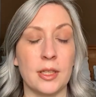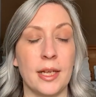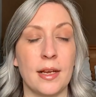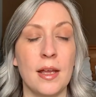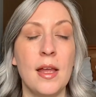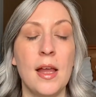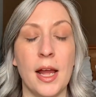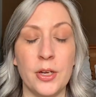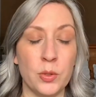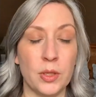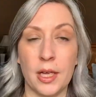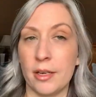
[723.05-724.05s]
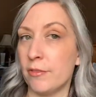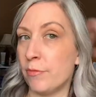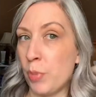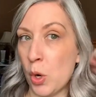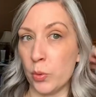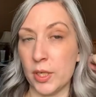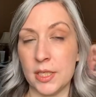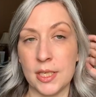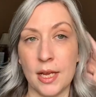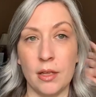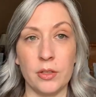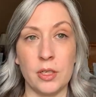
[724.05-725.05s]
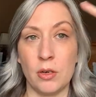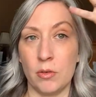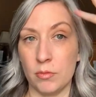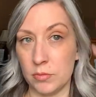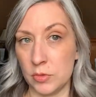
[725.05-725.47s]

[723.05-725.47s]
Like I do a lot of ponytail, you know,